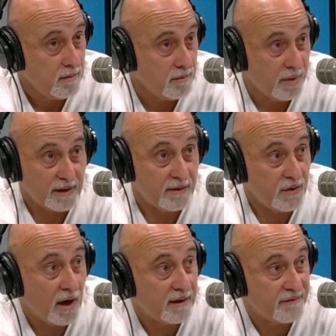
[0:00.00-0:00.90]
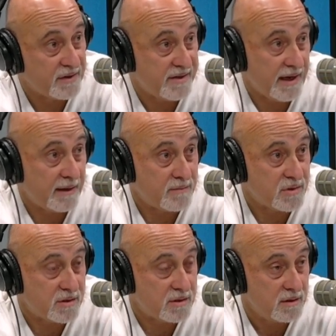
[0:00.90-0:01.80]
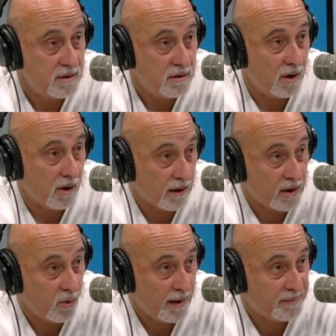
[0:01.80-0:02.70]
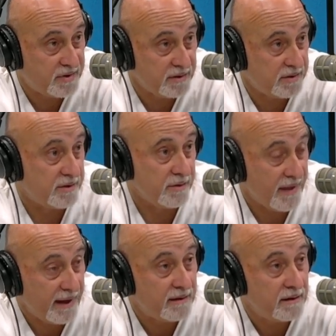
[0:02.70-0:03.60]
But none of the teams are equipped to do that.